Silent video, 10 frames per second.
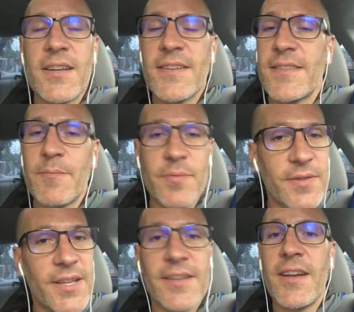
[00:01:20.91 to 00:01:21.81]
And I said,
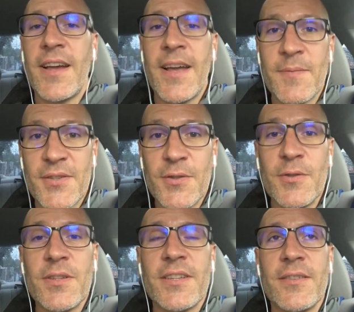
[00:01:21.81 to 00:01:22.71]
like, I
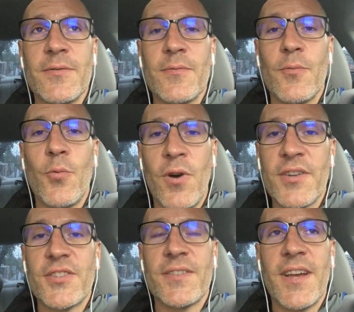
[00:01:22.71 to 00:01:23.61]
absolutely
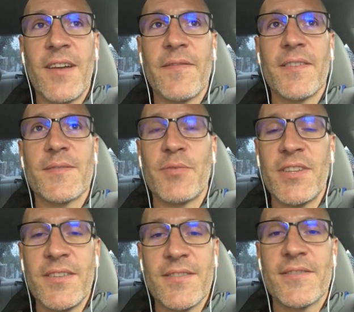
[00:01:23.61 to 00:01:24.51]
want you to have this.
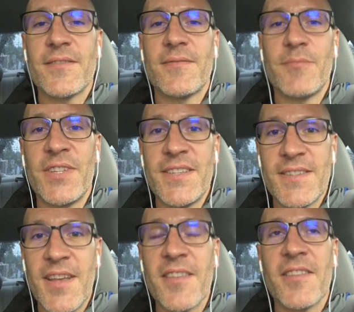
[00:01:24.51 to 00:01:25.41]
Please
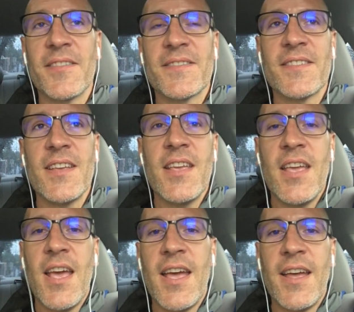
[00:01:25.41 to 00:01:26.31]
take this.
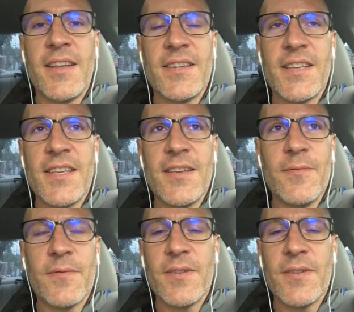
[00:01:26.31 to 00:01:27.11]
And he